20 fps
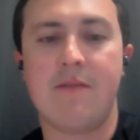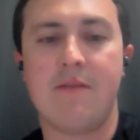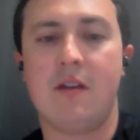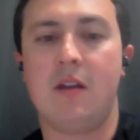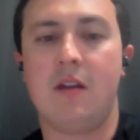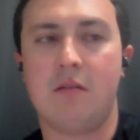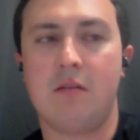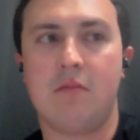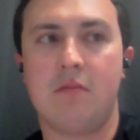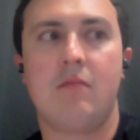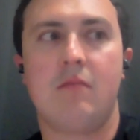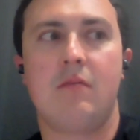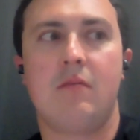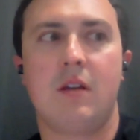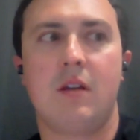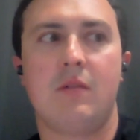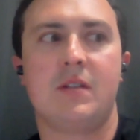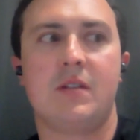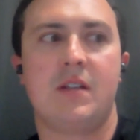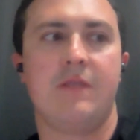and
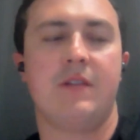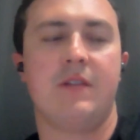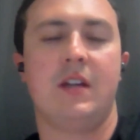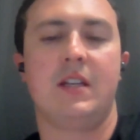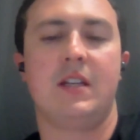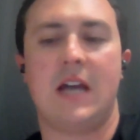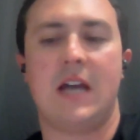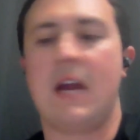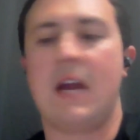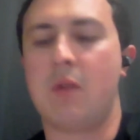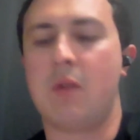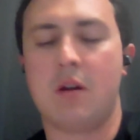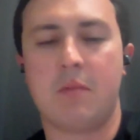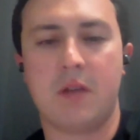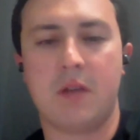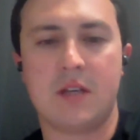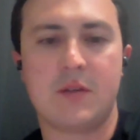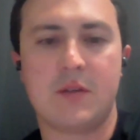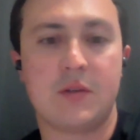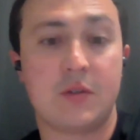there was even a time when a
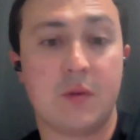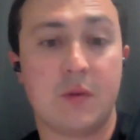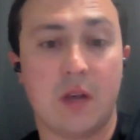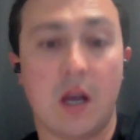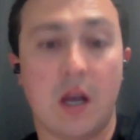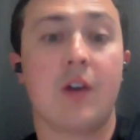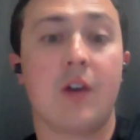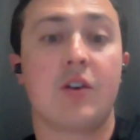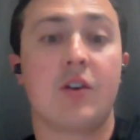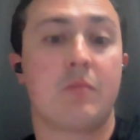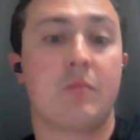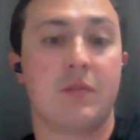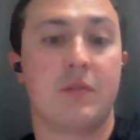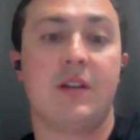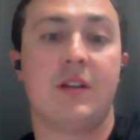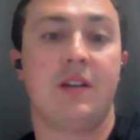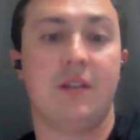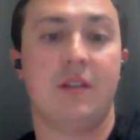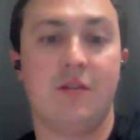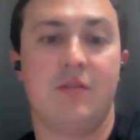place was doing
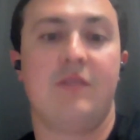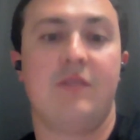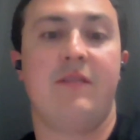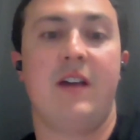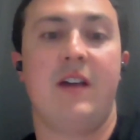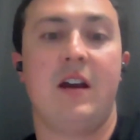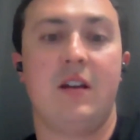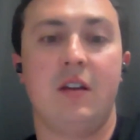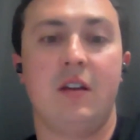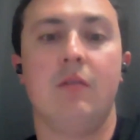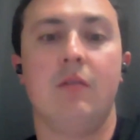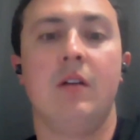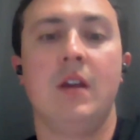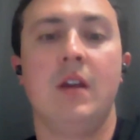100% loan to value.